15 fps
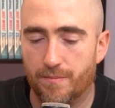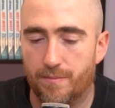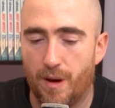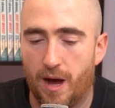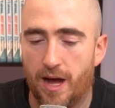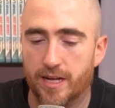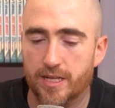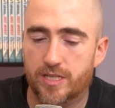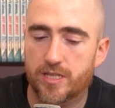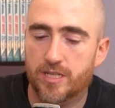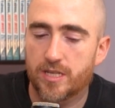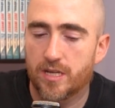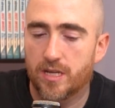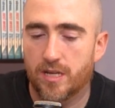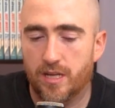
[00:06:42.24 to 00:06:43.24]

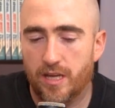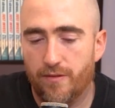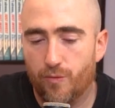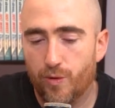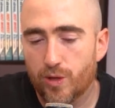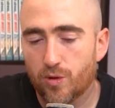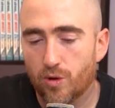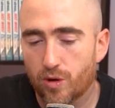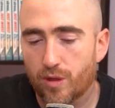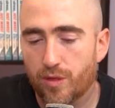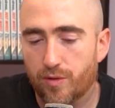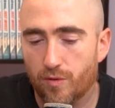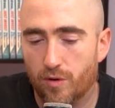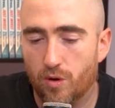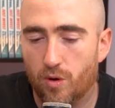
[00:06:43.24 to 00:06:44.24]
But if we look
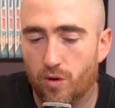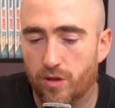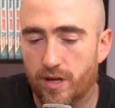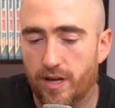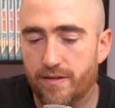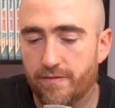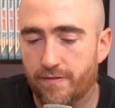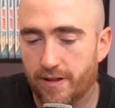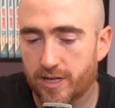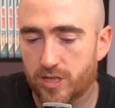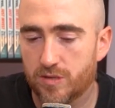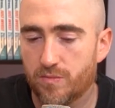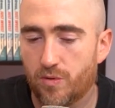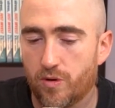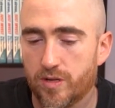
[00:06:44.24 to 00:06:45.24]
through all the
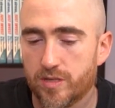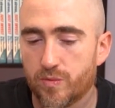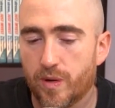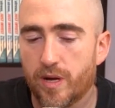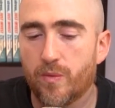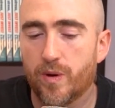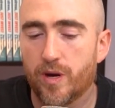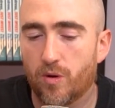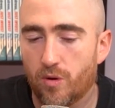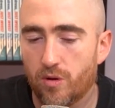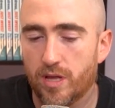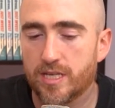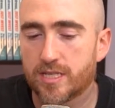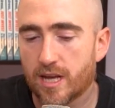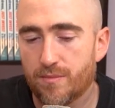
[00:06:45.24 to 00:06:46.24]
inflection points where all
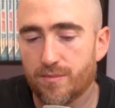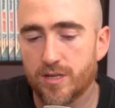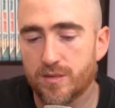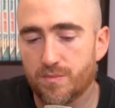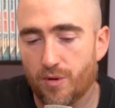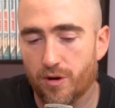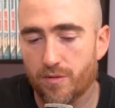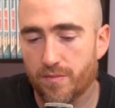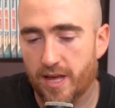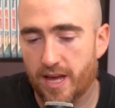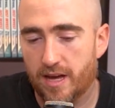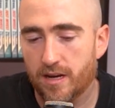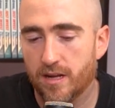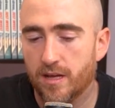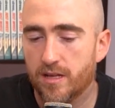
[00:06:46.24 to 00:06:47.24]
these companies bottomed
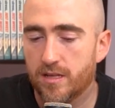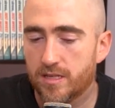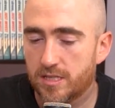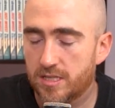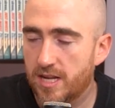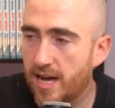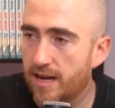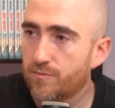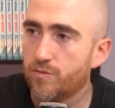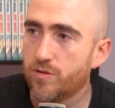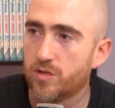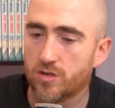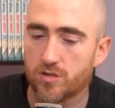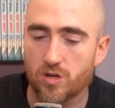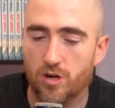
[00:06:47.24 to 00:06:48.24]
out, Snap
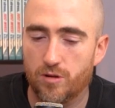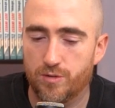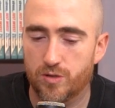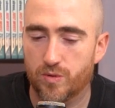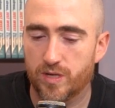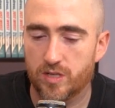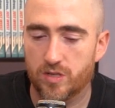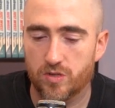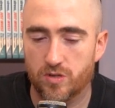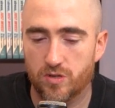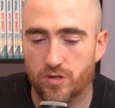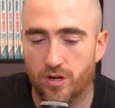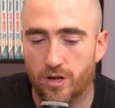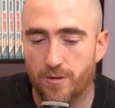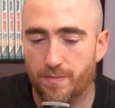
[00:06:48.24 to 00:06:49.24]
was October
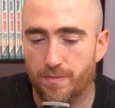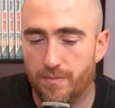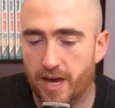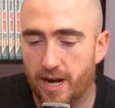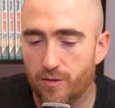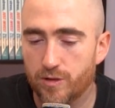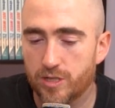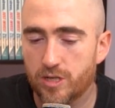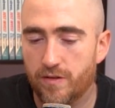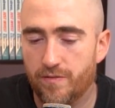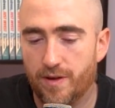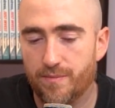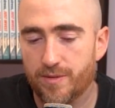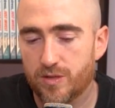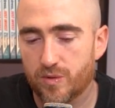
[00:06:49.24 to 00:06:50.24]
22, Meta was
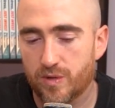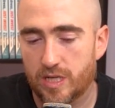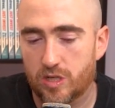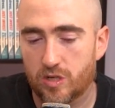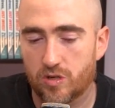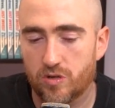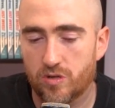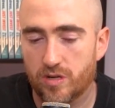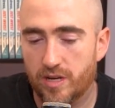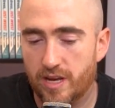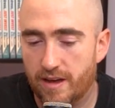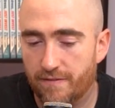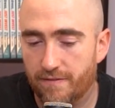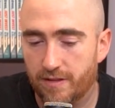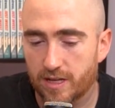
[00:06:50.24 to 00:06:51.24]
November 22,
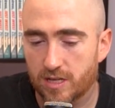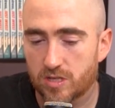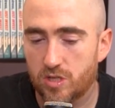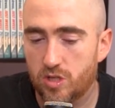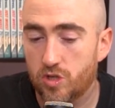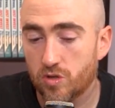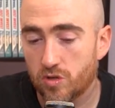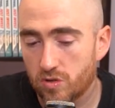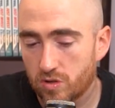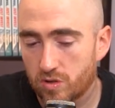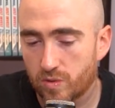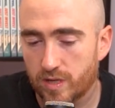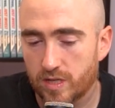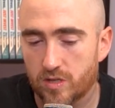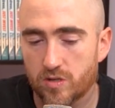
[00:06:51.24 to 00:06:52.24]
Netflix June
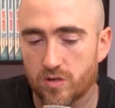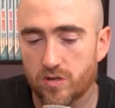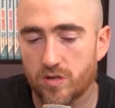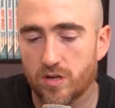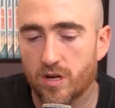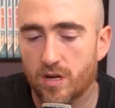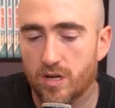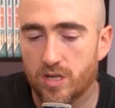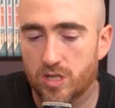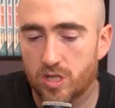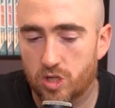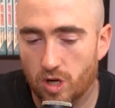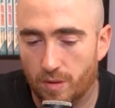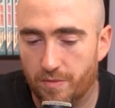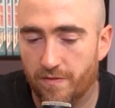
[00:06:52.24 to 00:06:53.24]
22,
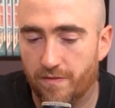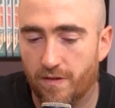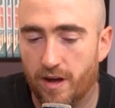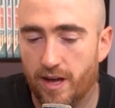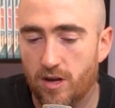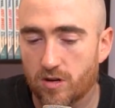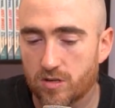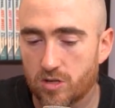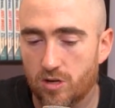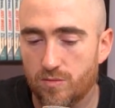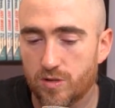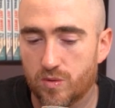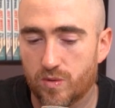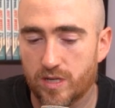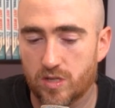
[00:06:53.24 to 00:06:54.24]
Shopify
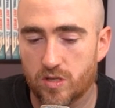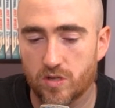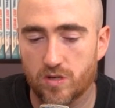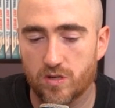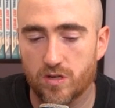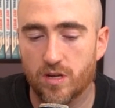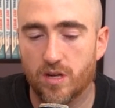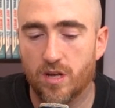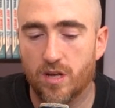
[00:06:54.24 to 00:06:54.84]
October 22,